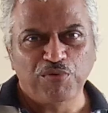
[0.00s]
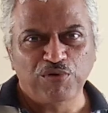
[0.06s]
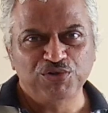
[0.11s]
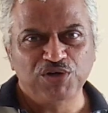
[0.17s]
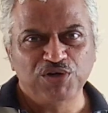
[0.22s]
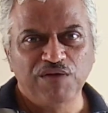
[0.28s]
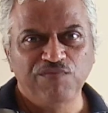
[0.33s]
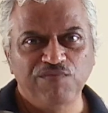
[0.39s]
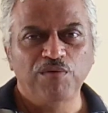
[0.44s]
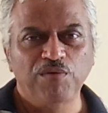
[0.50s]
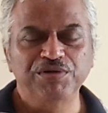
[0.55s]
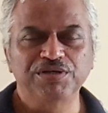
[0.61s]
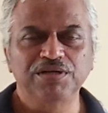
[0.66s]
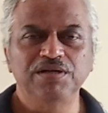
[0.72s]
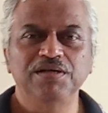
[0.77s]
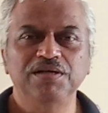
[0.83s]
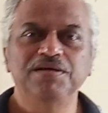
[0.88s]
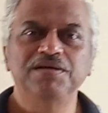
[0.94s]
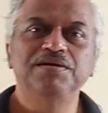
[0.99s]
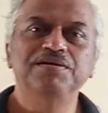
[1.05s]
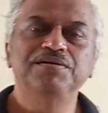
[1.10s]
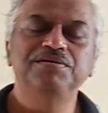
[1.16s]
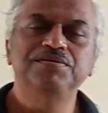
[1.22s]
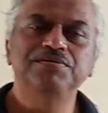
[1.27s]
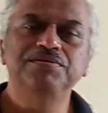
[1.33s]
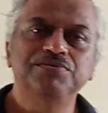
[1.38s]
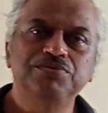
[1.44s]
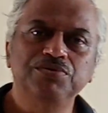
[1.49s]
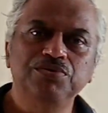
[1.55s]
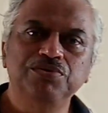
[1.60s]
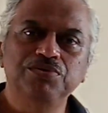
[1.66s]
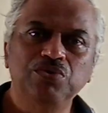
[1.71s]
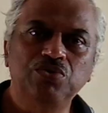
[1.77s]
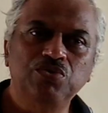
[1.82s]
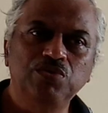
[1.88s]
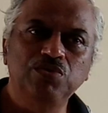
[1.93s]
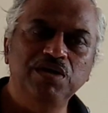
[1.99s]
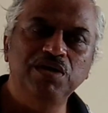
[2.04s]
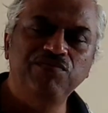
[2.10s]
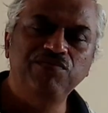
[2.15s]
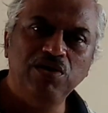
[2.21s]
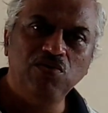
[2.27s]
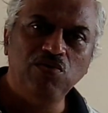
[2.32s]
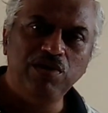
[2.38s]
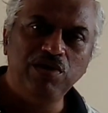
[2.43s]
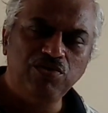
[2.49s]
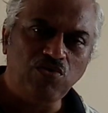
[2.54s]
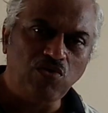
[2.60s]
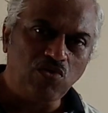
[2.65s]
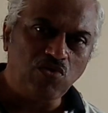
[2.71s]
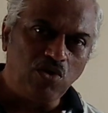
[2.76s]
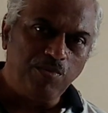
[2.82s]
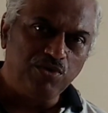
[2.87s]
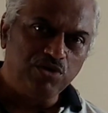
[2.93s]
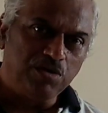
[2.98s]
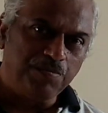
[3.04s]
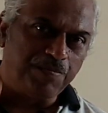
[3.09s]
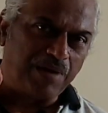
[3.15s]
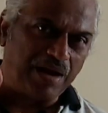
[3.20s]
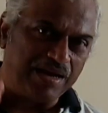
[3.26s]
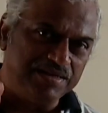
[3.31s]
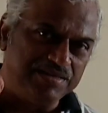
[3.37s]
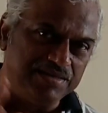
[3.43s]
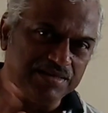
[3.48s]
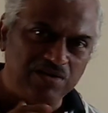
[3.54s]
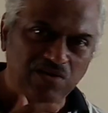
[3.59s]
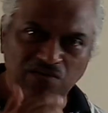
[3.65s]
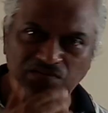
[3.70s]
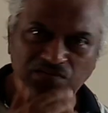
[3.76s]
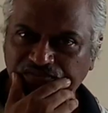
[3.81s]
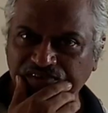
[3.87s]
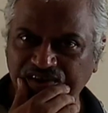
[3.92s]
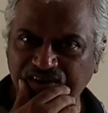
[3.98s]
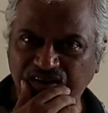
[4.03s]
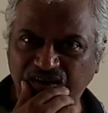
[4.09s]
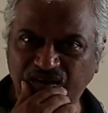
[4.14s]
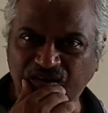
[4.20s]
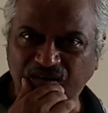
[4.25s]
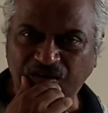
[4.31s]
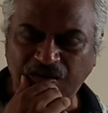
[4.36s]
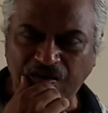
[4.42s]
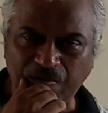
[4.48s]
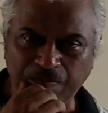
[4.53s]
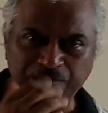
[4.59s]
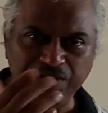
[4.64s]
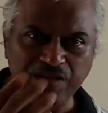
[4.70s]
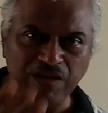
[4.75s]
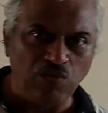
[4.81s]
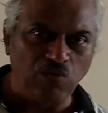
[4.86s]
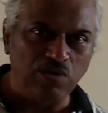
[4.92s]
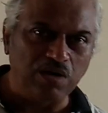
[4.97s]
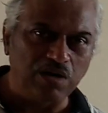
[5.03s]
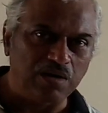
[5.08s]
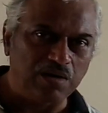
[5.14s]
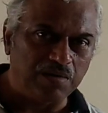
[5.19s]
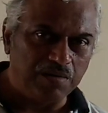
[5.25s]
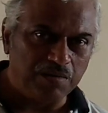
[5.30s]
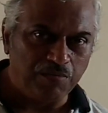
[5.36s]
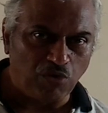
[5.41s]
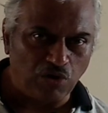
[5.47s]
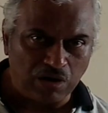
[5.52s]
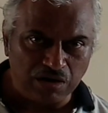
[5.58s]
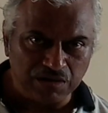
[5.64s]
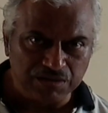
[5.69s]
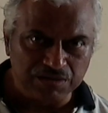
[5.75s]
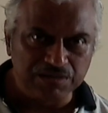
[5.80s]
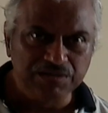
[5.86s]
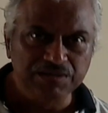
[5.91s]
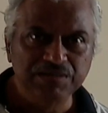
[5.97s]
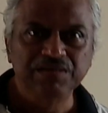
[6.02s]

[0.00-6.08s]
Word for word: trade information. So today we are going to talk about the pricing of uh, mineral water bottles.